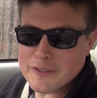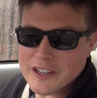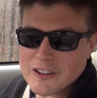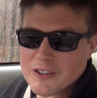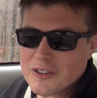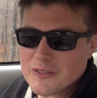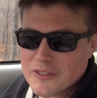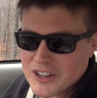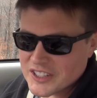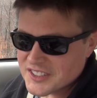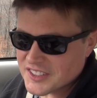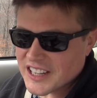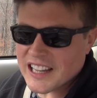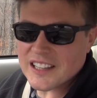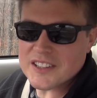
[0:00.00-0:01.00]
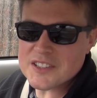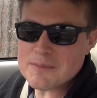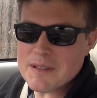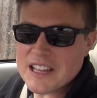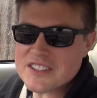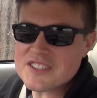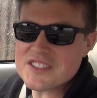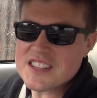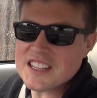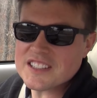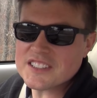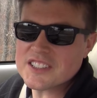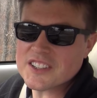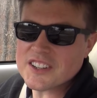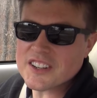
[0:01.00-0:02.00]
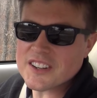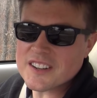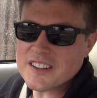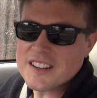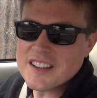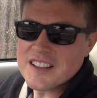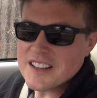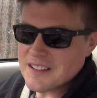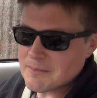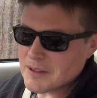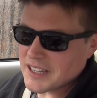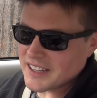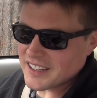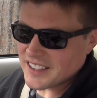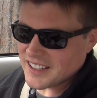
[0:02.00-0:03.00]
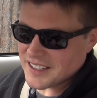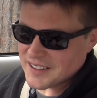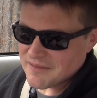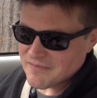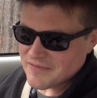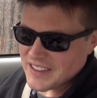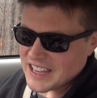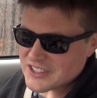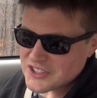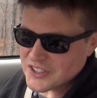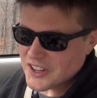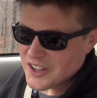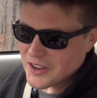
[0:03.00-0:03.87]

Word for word: Figaro, very stylish, matches the interior. But um, as you